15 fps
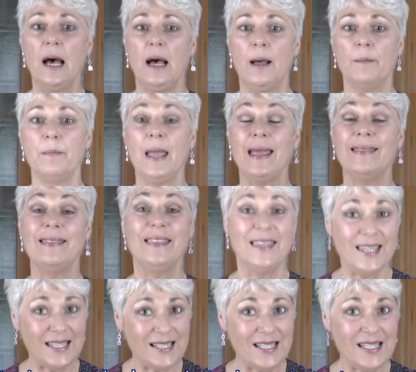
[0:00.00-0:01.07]
And
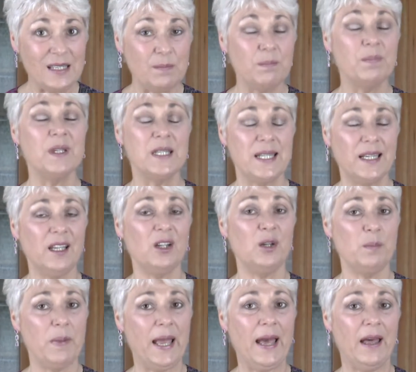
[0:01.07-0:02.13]
this
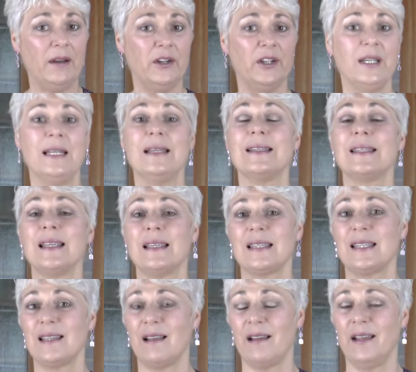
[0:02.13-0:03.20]
particular pattern is a
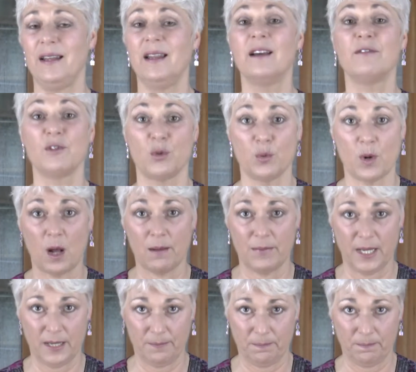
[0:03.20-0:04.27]
sign of
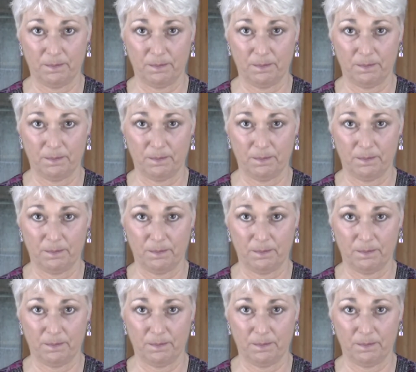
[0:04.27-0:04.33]
trauma.